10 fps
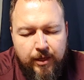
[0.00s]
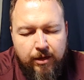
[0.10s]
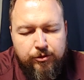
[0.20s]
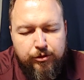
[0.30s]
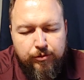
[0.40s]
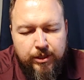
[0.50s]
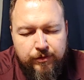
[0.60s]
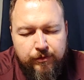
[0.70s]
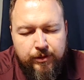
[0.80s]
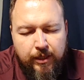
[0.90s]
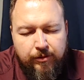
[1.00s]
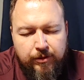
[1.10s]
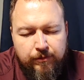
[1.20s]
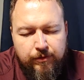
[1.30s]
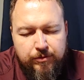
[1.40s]
how stressful and how
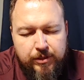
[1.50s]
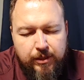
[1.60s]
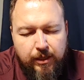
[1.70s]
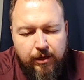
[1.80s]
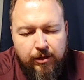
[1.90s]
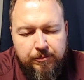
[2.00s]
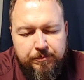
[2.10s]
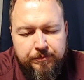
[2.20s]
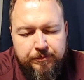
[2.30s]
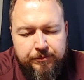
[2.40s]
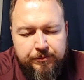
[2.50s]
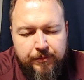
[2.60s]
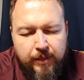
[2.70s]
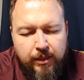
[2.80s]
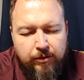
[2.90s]
confusing they are.
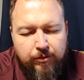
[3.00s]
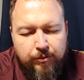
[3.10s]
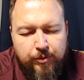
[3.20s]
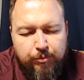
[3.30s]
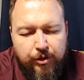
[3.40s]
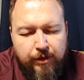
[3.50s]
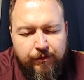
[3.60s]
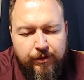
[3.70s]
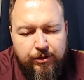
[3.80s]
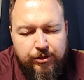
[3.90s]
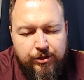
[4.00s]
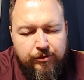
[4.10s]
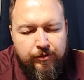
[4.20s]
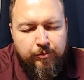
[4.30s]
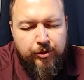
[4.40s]
And Lord, we pray for your shield of